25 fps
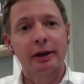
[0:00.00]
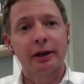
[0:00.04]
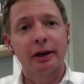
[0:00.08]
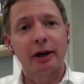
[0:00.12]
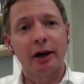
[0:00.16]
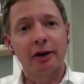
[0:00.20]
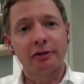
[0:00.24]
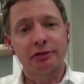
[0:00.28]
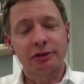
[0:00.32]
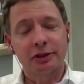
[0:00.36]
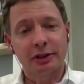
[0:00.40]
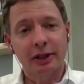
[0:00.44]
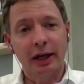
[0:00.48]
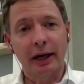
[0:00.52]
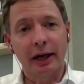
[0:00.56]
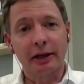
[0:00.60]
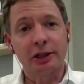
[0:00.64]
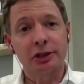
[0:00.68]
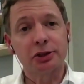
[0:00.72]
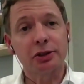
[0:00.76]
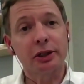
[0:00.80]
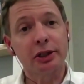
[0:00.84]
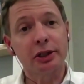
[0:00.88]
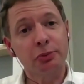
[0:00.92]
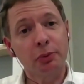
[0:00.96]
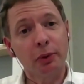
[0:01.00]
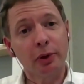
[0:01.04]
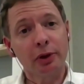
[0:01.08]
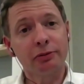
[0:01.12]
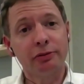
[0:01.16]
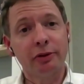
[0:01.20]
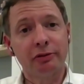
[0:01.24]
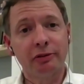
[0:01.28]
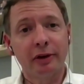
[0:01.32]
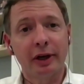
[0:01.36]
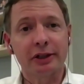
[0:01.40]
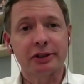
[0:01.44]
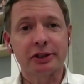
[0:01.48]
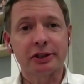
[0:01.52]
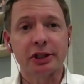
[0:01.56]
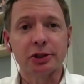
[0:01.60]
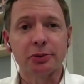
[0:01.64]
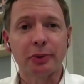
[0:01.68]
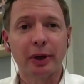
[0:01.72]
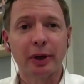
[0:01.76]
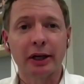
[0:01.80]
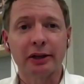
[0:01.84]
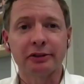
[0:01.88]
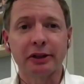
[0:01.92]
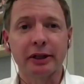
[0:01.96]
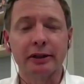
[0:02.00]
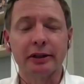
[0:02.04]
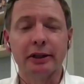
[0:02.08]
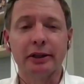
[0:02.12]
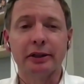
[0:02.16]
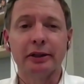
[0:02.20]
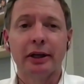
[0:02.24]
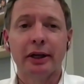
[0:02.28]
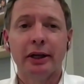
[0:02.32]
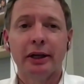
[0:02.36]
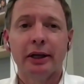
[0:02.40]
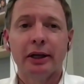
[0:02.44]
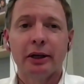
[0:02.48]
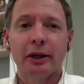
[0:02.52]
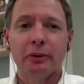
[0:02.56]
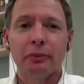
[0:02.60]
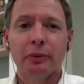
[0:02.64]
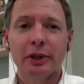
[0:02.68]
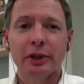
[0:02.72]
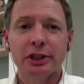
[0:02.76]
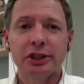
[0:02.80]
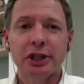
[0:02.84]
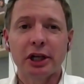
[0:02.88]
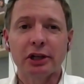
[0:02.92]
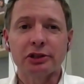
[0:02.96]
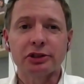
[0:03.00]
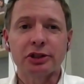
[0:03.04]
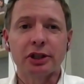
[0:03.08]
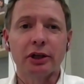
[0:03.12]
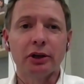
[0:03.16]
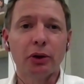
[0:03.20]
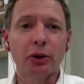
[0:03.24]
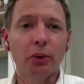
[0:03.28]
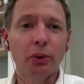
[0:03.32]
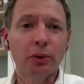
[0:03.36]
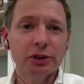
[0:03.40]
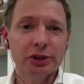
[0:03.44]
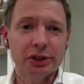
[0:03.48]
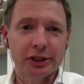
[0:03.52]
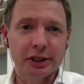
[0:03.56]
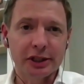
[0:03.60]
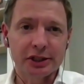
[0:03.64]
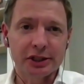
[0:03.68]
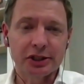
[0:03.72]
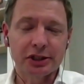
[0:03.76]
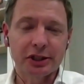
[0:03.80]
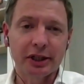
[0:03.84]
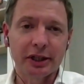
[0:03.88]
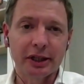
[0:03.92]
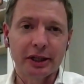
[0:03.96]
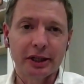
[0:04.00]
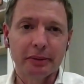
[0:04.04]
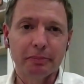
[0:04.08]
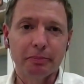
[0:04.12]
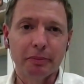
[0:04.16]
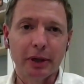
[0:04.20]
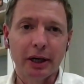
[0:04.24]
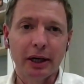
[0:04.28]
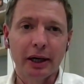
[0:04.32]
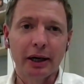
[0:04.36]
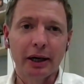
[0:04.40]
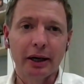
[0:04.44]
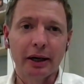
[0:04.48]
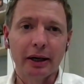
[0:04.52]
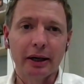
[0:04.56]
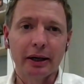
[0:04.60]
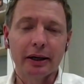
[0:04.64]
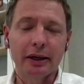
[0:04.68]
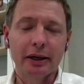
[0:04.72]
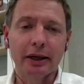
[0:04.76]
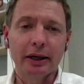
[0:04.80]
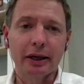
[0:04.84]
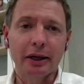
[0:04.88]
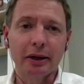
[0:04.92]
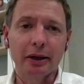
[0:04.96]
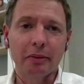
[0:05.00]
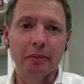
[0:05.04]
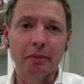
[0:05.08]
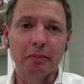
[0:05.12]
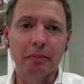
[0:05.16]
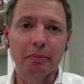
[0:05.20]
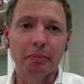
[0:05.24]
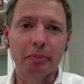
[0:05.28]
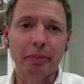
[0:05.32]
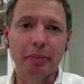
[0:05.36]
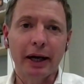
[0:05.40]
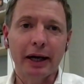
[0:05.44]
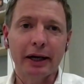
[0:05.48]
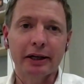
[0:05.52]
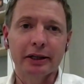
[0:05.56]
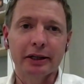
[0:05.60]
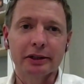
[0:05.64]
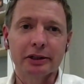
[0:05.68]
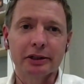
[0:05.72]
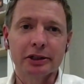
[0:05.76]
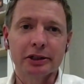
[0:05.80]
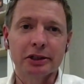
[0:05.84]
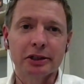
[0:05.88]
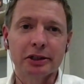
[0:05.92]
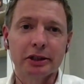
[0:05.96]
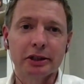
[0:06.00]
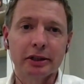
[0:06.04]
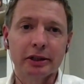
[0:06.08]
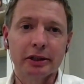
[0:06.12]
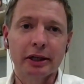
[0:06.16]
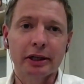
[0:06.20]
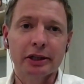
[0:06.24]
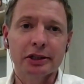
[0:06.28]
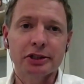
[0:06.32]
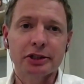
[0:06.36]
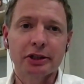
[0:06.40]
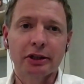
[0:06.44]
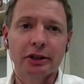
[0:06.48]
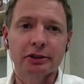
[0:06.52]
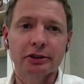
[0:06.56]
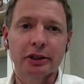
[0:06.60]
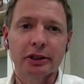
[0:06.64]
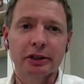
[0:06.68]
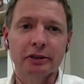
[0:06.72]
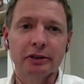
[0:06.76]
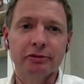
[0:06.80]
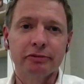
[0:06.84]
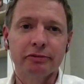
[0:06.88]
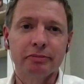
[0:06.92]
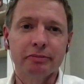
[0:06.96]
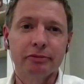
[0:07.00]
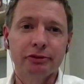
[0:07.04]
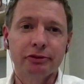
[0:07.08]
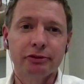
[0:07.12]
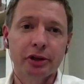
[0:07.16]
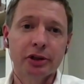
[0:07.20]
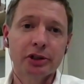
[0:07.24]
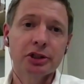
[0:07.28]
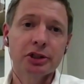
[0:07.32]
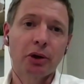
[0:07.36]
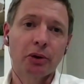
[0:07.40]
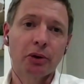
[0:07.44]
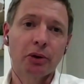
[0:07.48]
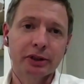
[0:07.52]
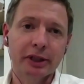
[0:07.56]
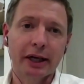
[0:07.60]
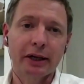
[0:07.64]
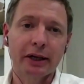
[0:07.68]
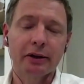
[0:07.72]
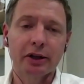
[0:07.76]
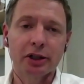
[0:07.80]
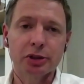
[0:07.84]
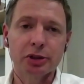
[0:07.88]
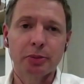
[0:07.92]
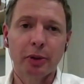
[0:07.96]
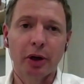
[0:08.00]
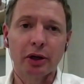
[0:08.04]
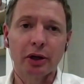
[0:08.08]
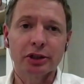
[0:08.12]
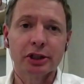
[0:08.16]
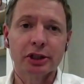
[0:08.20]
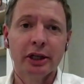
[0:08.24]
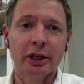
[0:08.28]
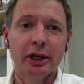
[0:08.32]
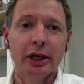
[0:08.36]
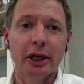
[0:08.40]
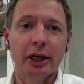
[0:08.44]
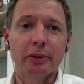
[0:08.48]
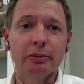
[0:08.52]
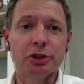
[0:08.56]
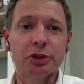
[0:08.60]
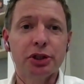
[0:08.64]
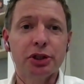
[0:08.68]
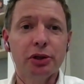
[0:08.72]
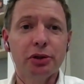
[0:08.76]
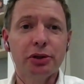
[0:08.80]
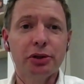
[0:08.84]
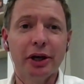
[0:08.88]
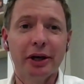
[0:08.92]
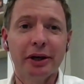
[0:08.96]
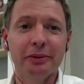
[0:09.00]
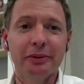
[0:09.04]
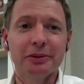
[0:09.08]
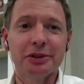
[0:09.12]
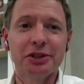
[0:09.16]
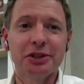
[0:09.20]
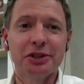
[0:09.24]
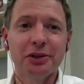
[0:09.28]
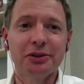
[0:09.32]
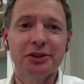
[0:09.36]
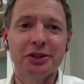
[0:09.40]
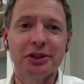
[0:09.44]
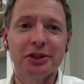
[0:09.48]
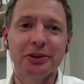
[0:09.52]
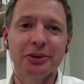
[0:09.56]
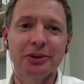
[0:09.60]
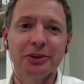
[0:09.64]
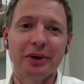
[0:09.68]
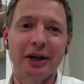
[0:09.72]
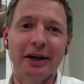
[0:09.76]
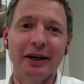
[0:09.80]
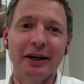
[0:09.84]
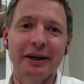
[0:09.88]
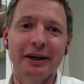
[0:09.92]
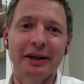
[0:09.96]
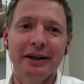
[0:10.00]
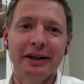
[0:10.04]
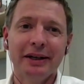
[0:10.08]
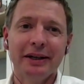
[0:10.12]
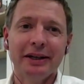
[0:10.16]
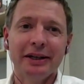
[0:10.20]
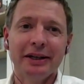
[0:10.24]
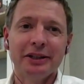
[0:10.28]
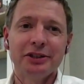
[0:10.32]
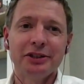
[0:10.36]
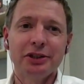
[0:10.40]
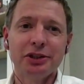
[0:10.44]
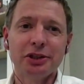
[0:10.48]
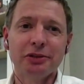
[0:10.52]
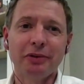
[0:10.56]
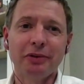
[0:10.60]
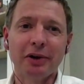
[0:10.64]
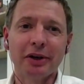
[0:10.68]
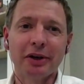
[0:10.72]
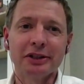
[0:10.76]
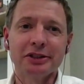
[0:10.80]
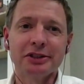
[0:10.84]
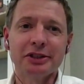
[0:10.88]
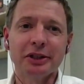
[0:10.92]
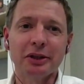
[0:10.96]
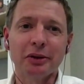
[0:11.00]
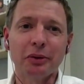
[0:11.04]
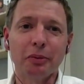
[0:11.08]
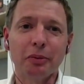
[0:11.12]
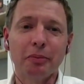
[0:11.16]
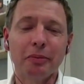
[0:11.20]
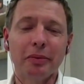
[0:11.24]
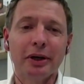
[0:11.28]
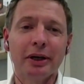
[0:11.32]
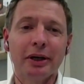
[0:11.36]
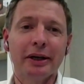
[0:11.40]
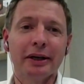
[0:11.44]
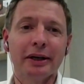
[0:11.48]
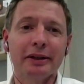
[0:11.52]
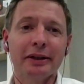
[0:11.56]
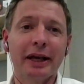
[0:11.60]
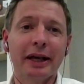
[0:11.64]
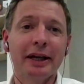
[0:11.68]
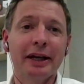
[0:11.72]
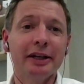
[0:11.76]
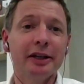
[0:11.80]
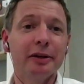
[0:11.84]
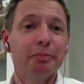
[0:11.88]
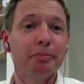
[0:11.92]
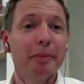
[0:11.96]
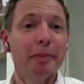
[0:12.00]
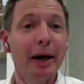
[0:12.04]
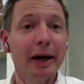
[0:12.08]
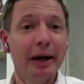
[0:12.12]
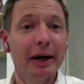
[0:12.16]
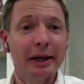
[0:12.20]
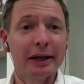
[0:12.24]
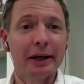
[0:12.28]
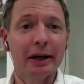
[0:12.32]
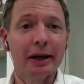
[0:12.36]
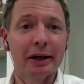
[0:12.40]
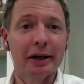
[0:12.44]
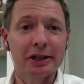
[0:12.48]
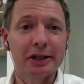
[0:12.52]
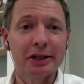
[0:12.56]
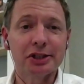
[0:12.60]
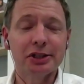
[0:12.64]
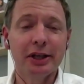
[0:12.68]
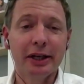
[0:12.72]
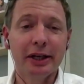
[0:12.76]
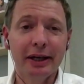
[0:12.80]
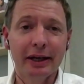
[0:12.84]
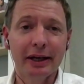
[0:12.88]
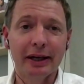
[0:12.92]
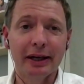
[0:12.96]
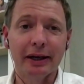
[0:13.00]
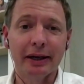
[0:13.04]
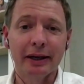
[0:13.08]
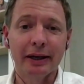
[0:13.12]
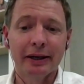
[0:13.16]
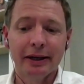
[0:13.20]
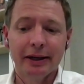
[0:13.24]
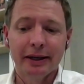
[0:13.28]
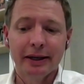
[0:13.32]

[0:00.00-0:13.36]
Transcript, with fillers: after that. And it's worth reflecting as well, I think, that when the Chancellor launched this scheme back at the start of the first lockdown last March, it was due to run until the end of May last year.